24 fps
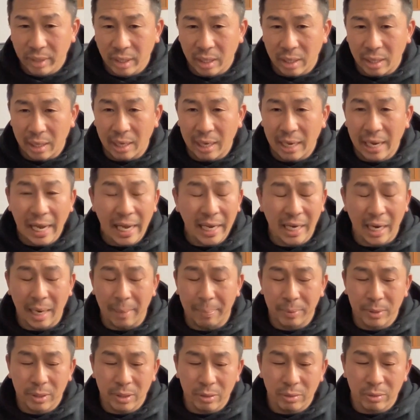I had
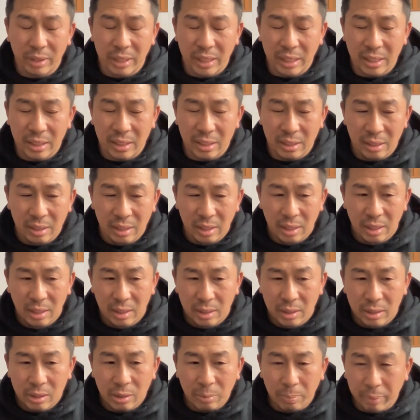opportunities
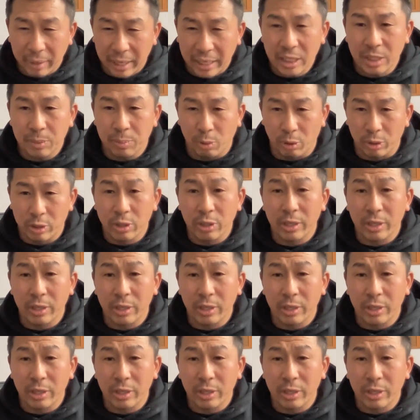to play sport,